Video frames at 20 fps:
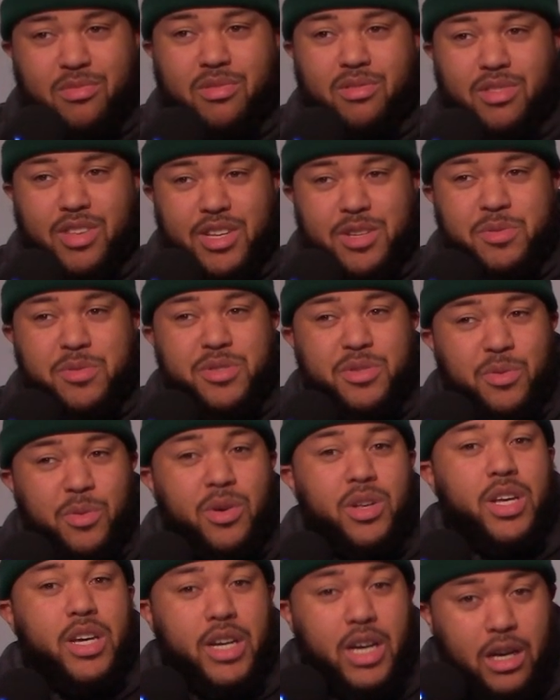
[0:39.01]
this was the
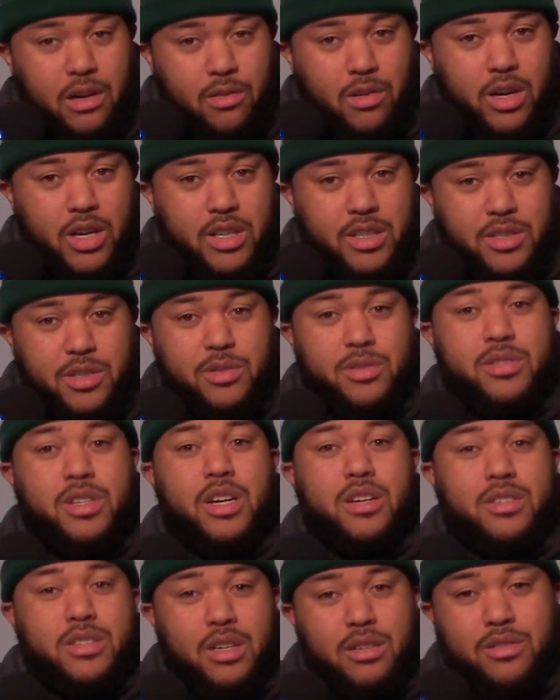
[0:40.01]
one I got right. So
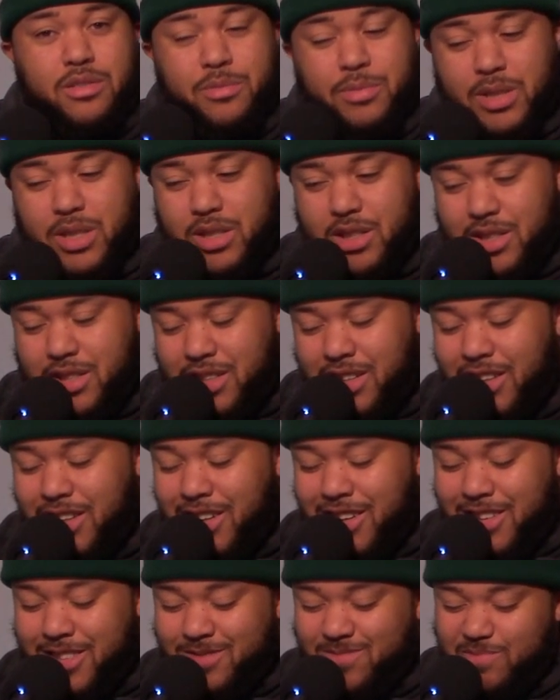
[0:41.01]
shouts out to me.
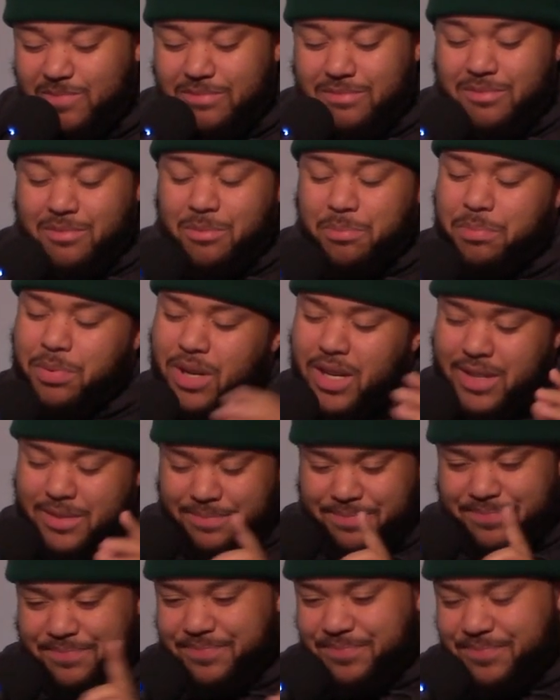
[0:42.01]
But